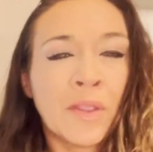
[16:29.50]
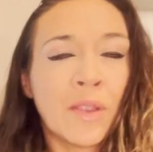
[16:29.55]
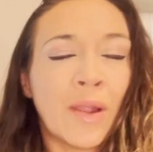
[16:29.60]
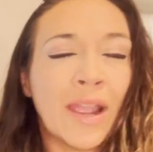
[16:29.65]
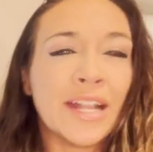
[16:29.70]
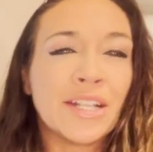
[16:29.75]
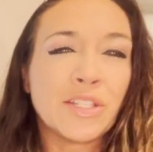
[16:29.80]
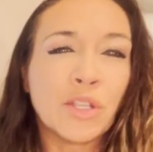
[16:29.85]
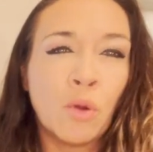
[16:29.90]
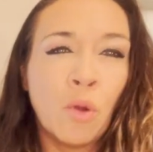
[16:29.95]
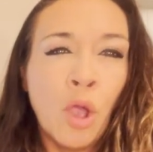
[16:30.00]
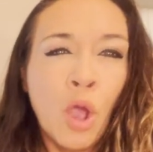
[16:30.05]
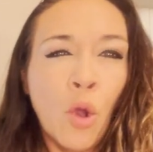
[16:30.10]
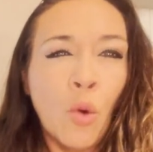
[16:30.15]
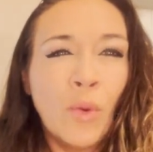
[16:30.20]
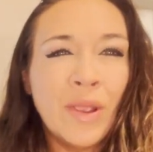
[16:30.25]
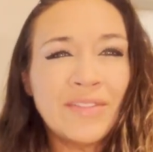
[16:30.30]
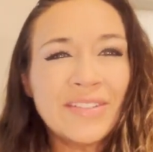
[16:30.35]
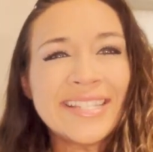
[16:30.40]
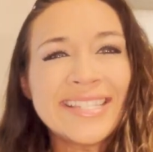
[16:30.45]
right? So
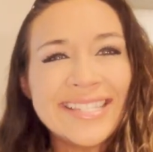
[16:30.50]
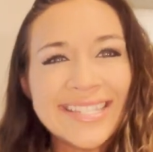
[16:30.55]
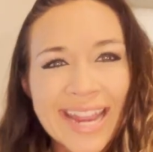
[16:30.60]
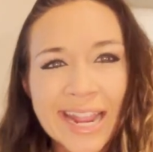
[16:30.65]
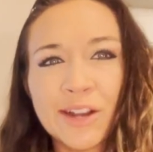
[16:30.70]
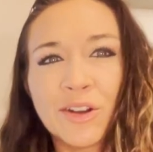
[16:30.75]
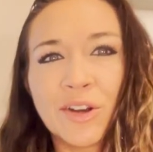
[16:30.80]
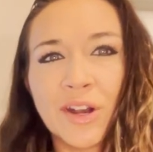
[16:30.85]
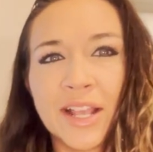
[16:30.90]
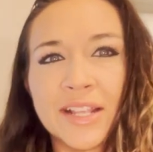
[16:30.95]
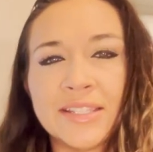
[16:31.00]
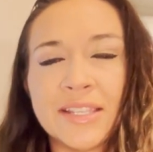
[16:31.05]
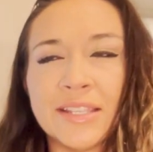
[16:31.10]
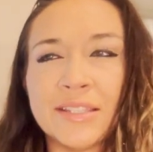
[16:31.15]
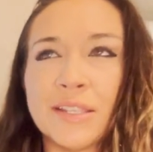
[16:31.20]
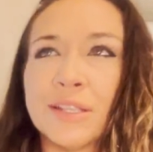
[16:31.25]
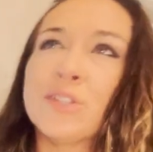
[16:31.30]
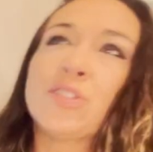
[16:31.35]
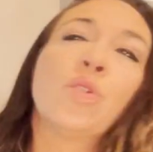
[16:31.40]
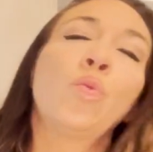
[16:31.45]
we have to standardize
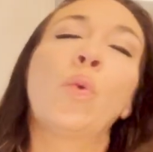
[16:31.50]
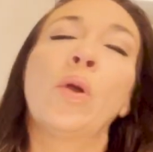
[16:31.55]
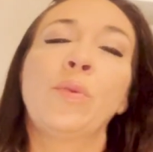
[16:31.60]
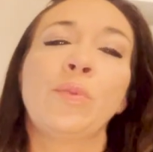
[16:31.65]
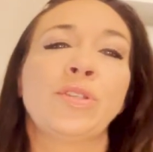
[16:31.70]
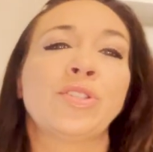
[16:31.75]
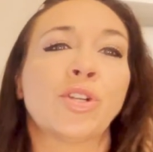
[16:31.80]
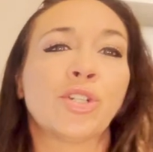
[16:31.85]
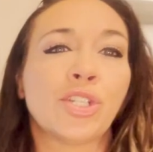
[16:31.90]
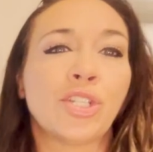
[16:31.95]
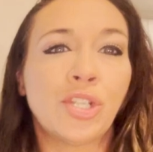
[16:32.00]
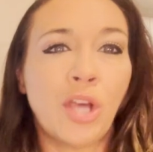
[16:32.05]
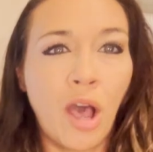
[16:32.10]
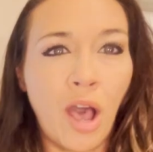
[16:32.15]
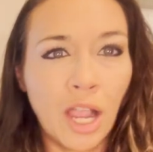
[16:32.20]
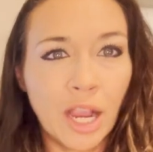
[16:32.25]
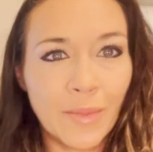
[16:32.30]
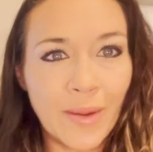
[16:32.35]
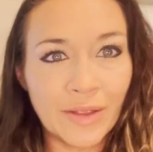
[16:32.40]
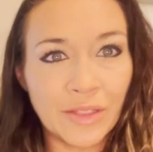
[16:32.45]
these things. So when we start to
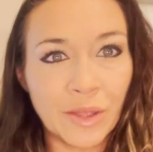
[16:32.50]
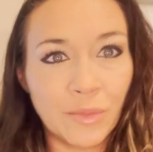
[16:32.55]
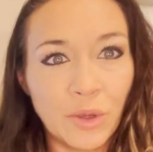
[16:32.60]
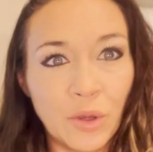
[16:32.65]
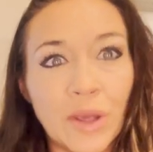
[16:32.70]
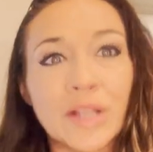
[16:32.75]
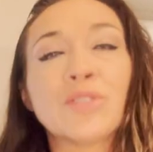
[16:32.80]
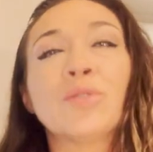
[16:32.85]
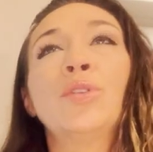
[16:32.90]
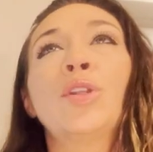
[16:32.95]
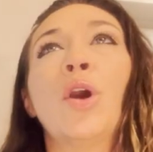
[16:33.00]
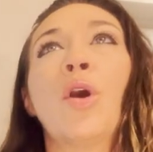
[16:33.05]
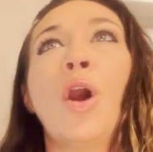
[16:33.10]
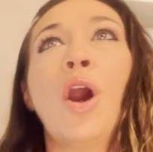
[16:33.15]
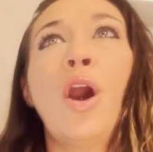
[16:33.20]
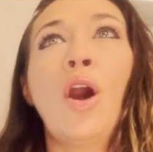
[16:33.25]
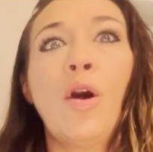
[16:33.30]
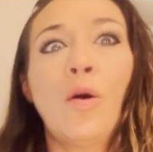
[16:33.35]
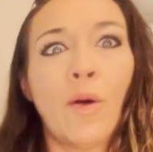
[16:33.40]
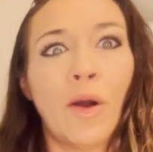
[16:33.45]
talk about them, you guys will know,
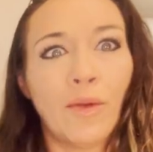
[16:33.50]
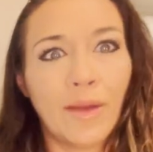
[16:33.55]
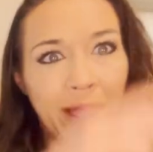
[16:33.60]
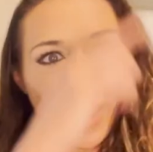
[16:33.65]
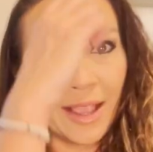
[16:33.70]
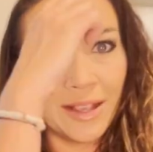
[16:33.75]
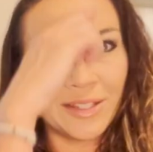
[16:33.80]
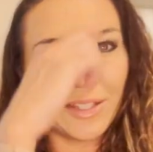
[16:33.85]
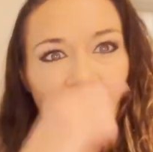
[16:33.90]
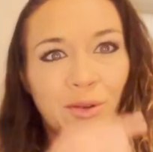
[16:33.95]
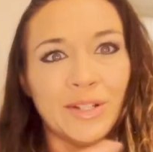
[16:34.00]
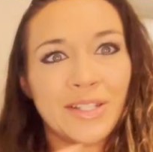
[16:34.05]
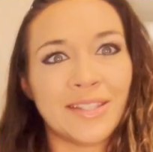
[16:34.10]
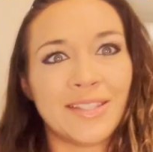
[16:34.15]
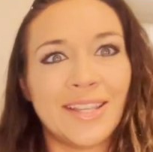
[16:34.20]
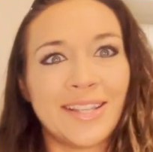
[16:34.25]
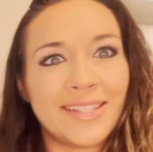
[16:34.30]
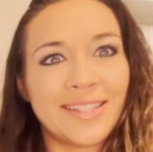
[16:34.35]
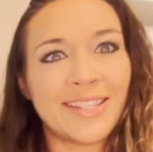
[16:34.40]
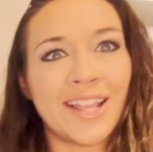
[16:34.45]
oh, okay, so it's
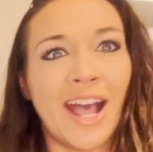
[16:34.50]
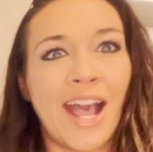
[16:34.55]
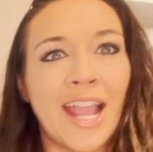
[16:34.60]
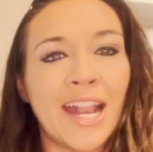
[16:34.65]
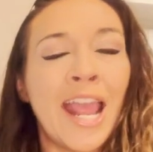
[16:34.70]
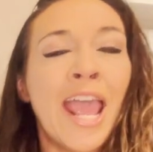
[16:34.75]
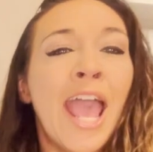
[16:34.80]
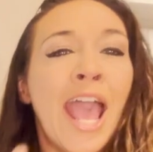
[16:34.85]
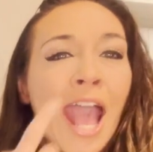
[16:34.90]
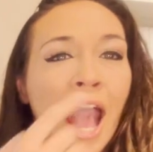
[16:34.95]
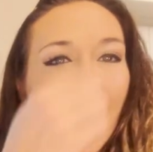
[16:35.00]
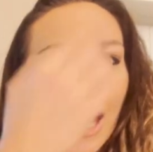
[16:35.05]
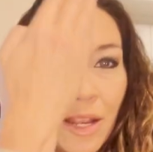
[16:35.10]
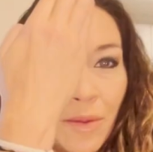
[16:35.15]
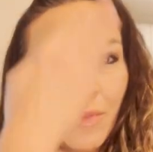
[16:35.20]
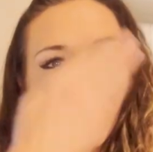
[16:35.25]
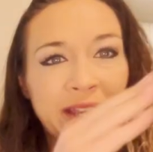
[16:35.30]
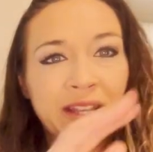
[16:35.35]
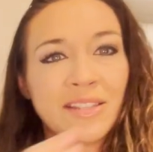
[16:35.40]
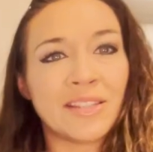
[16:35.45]
this side and
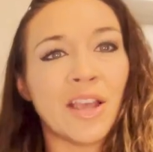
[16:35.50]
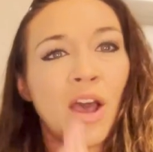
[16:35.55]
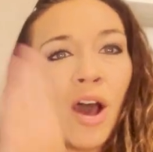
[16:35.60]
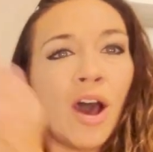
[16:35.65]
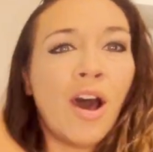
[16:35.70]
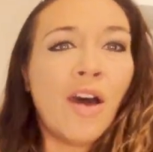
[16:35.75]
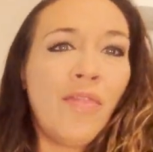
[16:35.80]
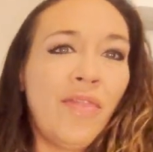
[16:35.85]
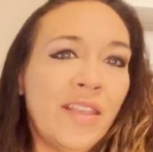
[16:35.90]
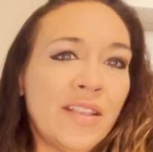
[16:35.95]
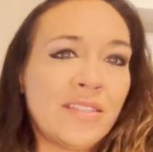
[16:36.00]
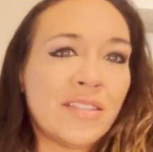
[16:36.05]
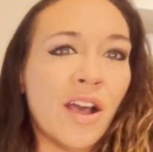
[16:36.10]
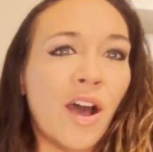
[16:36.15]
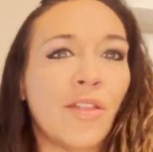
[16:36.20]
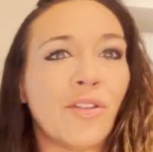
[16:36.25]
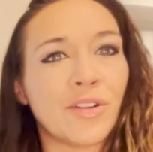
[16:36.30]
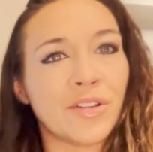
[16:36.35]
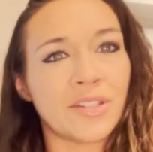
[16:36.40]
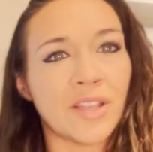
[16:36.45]
it means on this
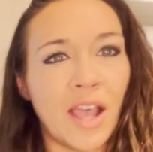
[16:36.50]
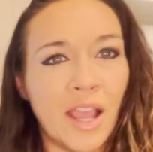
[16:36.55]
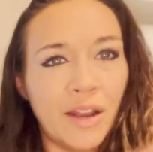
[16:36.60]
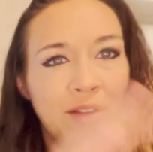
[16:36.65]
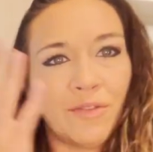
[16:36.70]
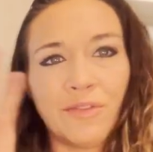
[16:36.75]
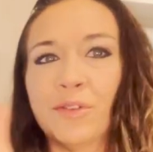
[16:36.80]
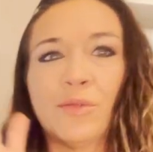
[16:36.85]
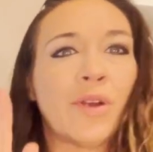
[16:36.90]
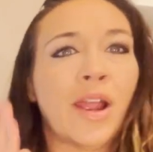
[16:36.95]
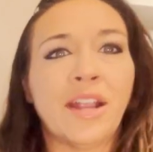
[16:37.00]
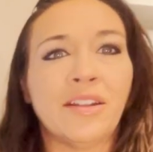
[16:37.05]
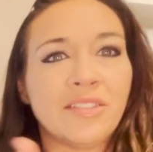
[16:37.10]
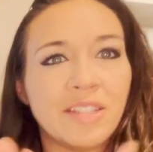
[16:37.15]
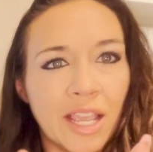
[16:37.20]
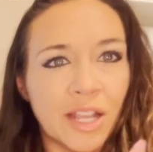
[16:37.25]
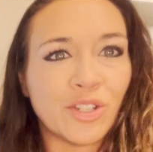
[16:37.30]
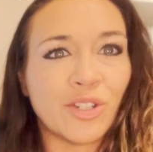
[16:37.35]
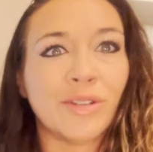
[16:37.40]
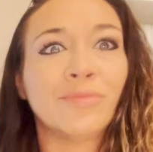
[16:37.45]
other side of the right
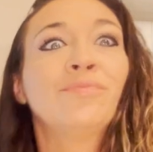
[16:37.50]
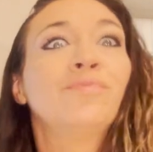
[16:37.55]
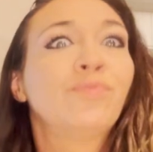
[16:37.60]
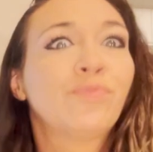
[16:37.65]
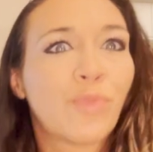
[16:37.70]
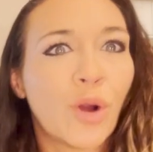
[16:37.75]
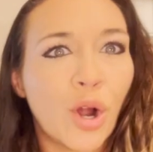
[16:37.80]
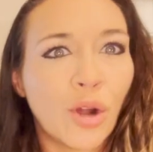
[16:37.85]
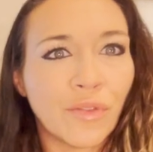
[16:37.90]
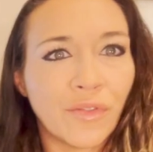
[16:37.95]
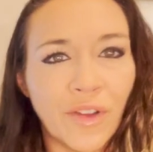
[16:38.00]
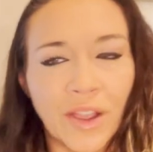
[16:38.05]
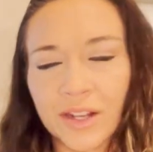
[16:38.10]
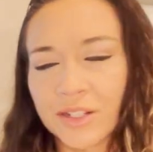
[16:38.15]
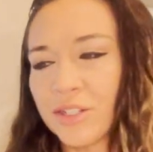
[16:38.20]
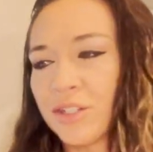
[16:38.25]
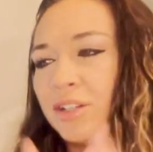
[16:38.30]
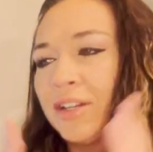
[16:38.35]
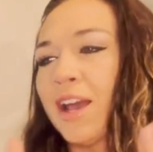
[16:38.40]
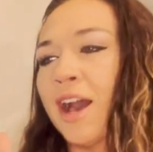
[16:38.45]
section.
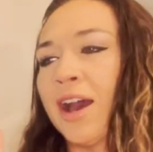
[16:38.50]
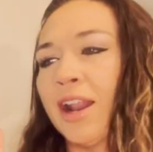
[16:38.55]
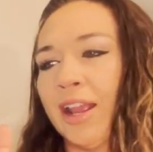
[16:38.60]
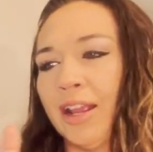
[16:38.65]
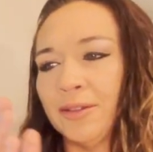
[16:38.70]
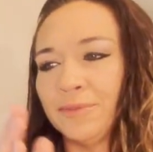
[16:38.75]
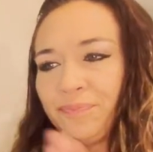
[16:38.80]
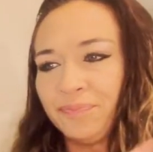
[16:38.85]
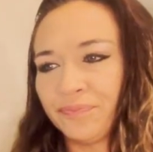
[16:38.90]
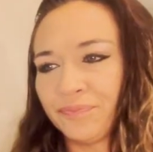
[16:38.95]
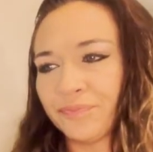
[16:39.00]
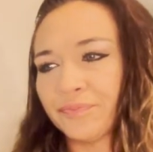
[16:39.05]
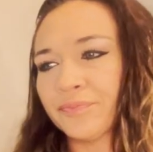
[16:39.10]
Perfect, got it.